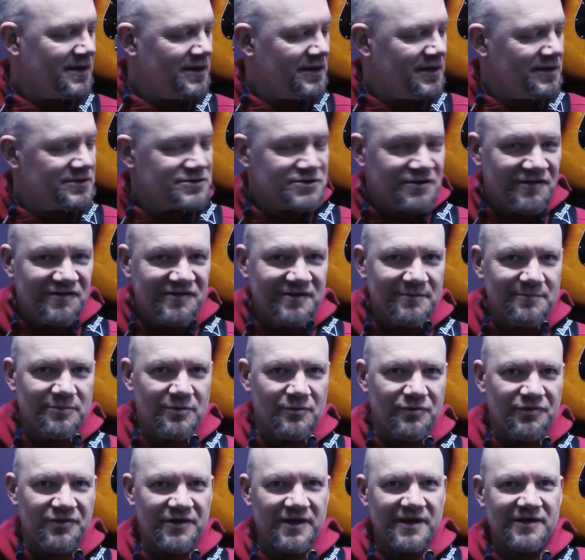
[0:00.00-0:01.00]
Just simple
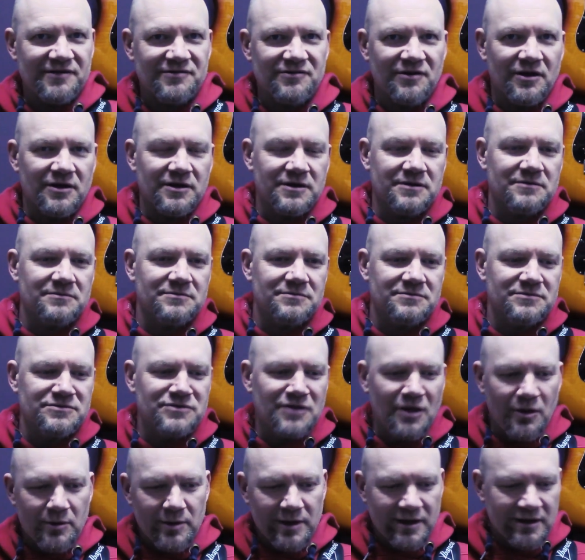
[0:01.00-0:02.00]
things like
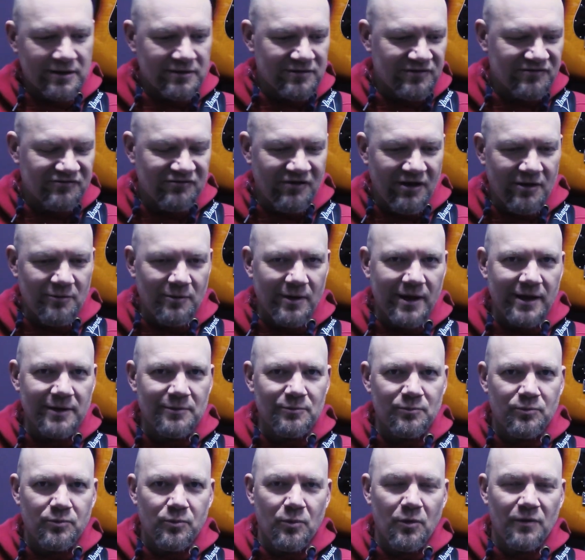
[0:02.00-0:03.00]
knowing straight away
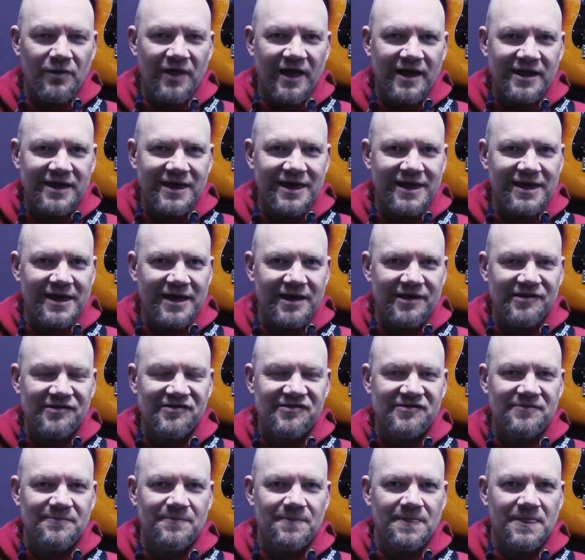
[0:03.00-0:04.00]
what that key
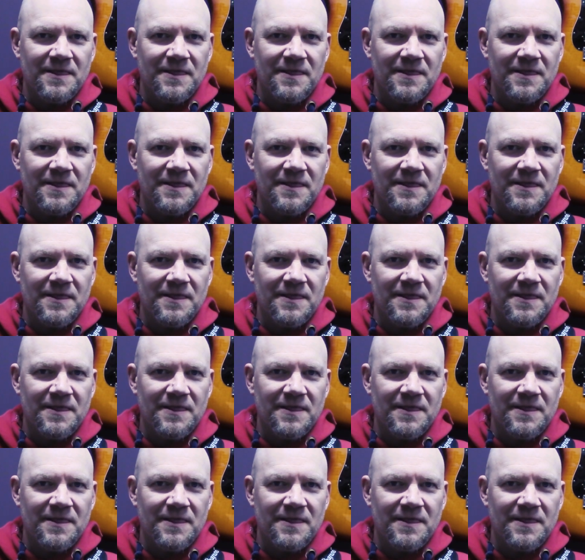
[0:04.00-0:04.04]
is,